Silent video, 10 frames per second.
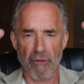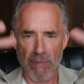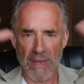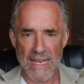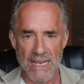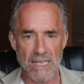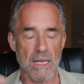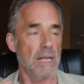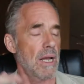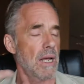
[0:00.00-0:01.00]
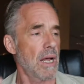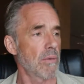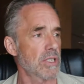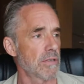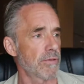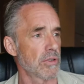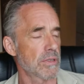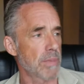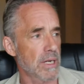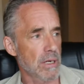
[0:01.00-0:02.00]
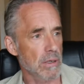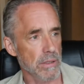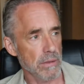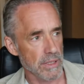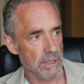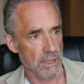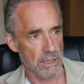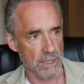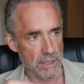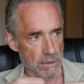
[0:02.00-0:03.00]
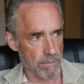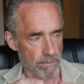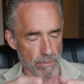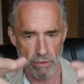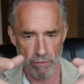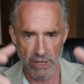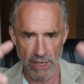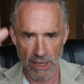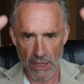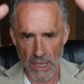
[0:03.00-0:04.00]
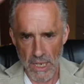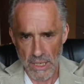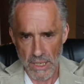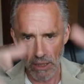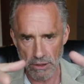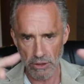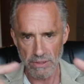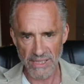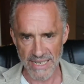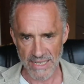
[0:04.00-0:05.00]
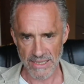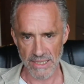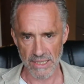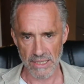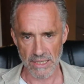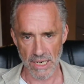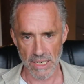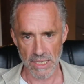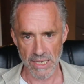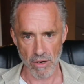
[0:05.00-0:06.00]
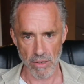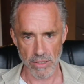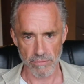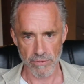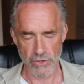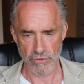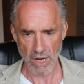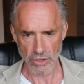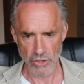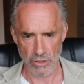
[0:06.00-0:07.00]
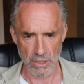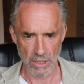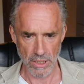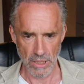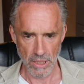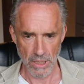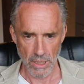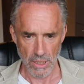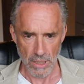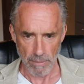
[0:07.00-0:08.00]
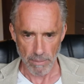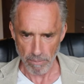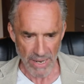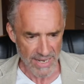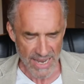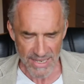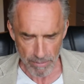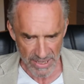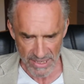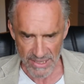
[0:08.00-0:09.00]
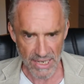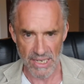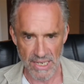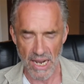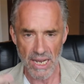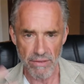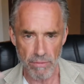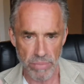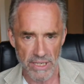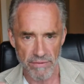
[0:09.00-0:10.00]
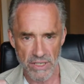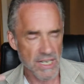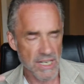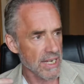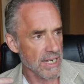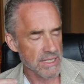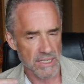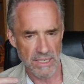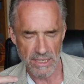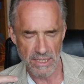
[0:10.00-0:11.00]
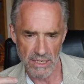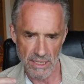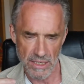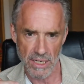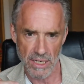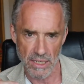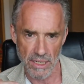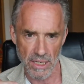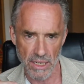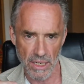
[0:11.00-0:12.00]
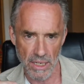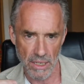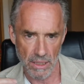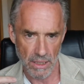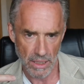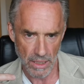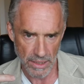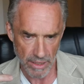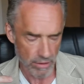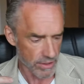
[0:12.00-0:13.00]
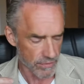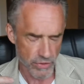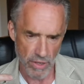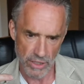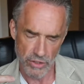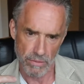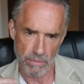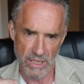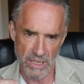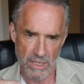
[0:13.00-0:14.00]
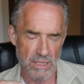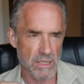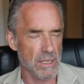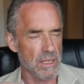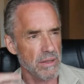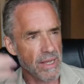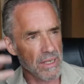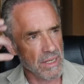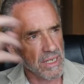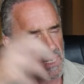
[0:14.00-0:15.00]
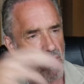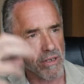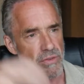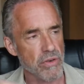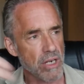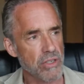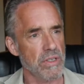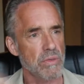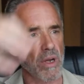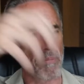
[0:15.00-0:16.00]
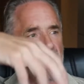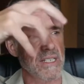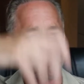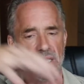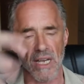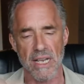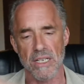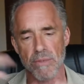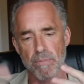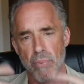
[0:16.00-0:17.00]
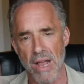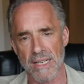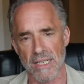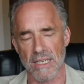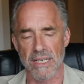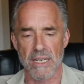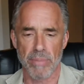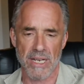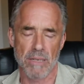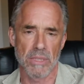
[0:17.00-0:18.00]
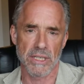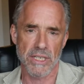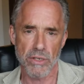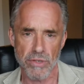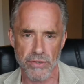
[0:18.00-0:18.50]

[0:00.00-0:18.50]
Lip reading: for me, and I was influenced by Carl Jung in this mode of thinking, culture is nested inside a narrative structure by necessity. I even believe that science is nested inside a narrative structure, because the narrative structure is what makes the science practically applicable and